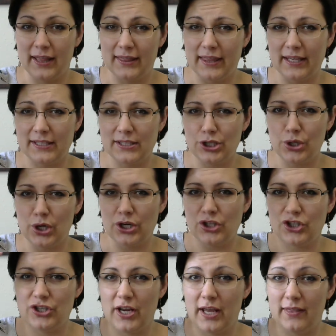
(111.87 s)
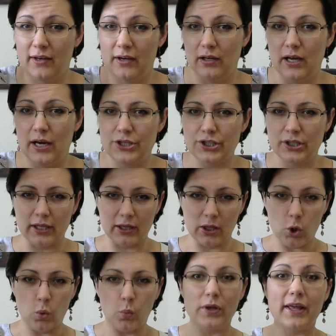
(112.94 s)
things that you understand that are logical
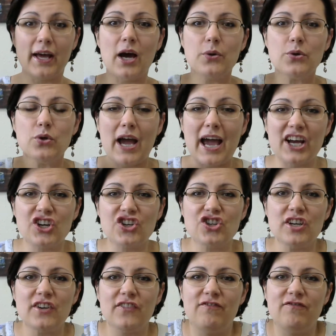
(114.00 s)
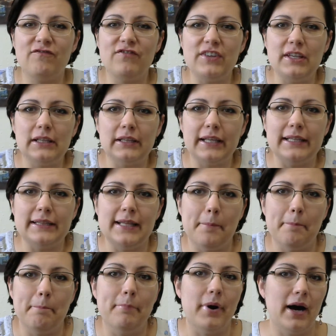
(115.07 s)
with how you actually feel in the
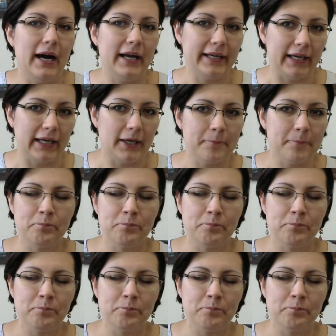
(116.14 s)
body.